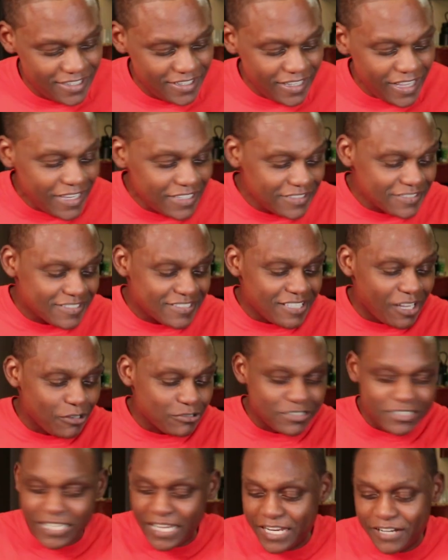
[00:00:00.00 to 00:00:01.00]
Got a little
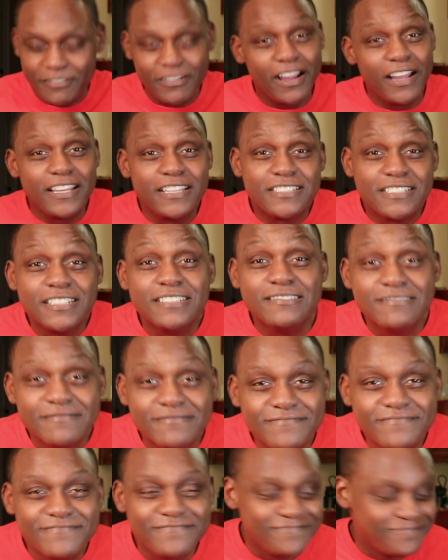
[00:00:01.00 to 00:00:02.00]
sausage hanging around here too.
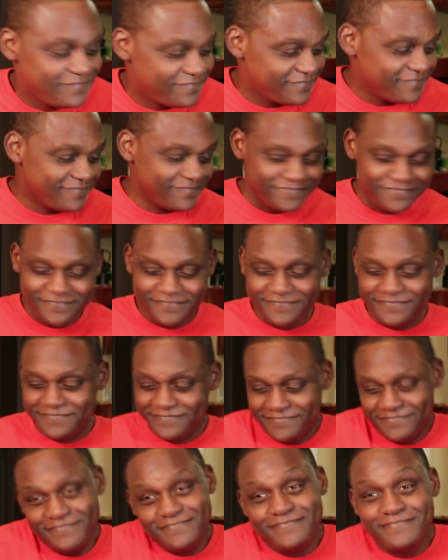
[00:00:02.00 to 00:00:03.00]

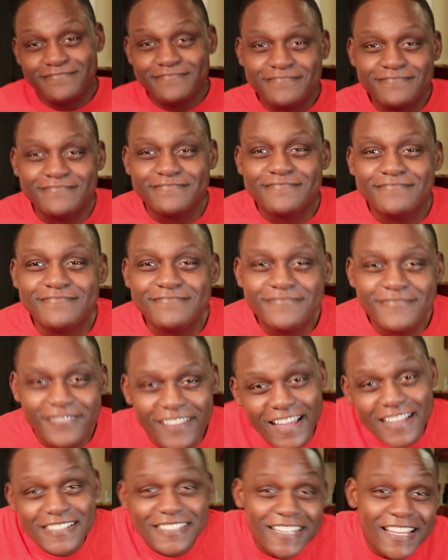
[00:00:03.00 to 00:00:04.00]
Kinda
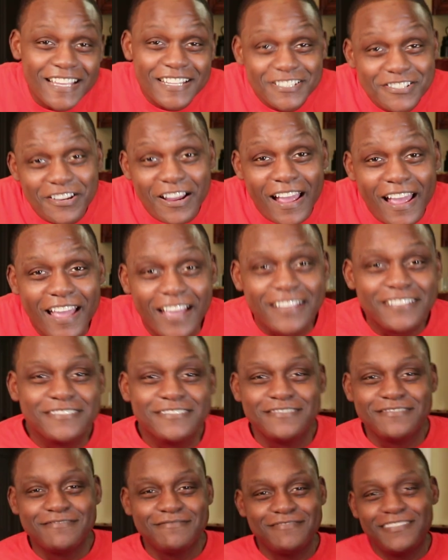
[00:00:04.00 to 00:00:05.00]
scared to try
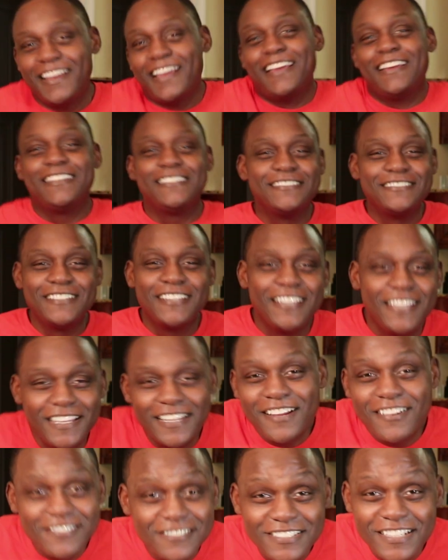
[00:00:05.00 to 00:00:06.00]
it. Hey,
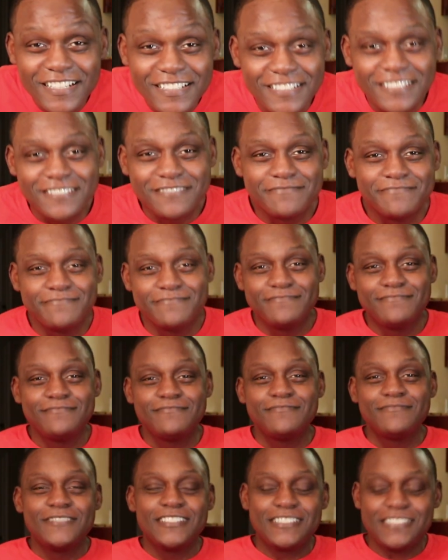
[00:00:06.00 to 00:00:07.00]
here goes nothing.
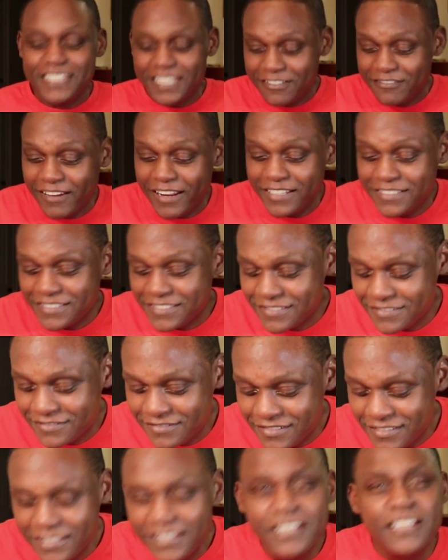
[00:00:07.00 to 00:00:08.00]
Just say
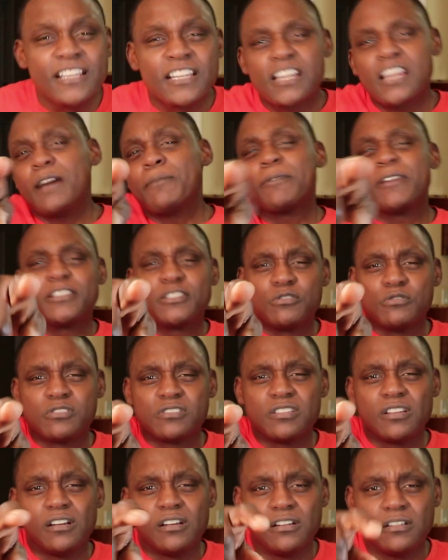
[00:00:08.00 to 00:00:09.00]
grace. Come get you
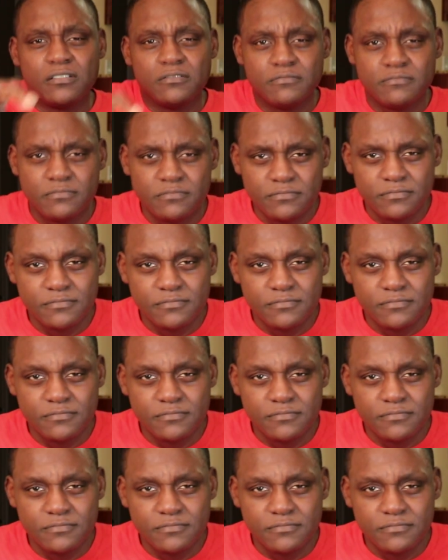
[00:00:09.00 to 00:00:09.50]
some.